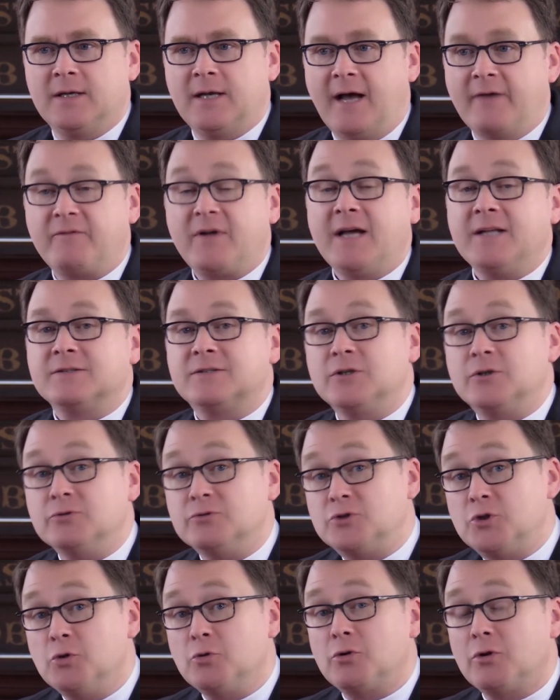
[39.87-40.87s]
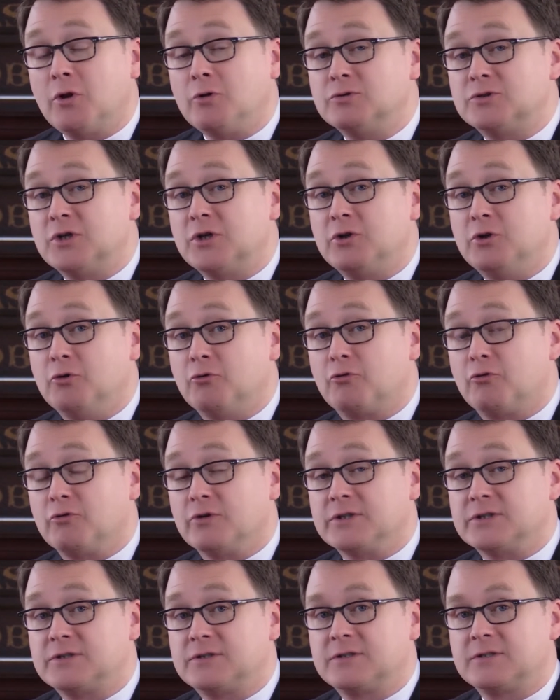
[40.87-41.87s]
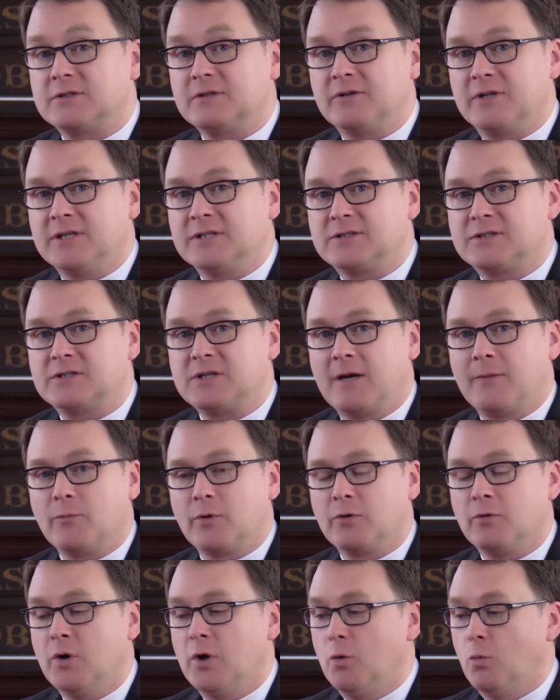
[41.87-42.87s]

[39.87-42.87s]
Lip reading: I've gotten to do two closing Eucharists this summer.